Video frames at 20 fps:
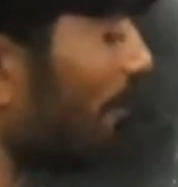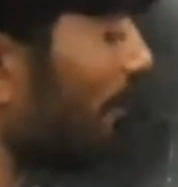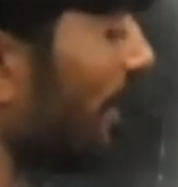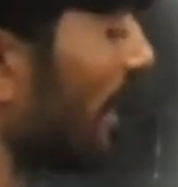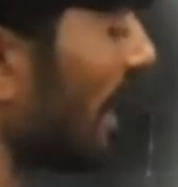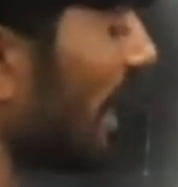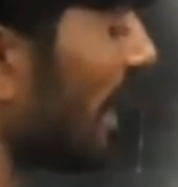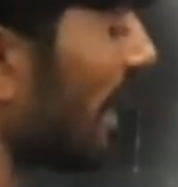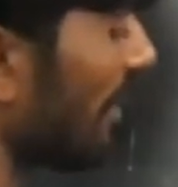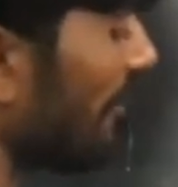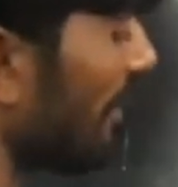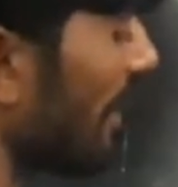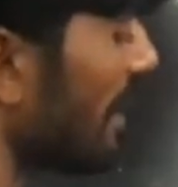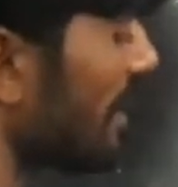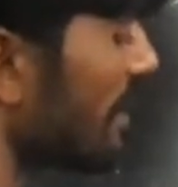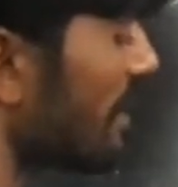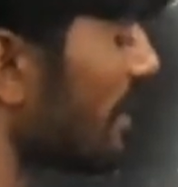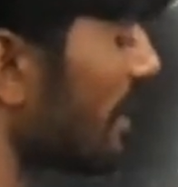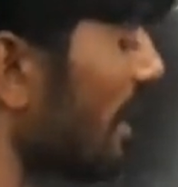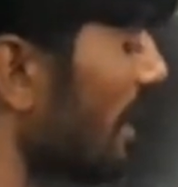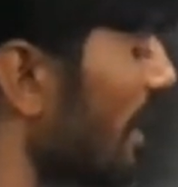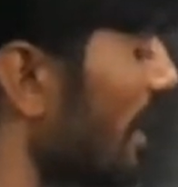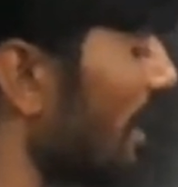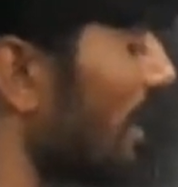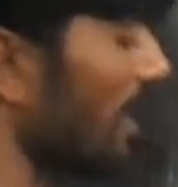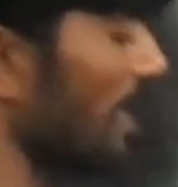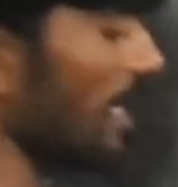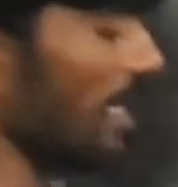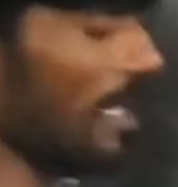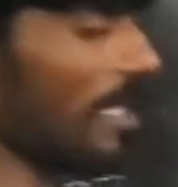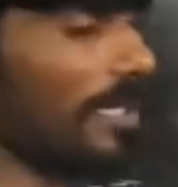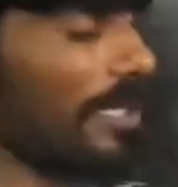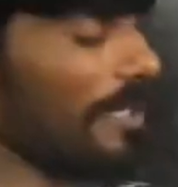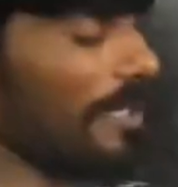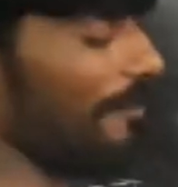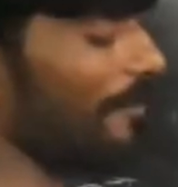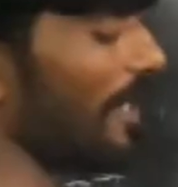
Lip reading: frequency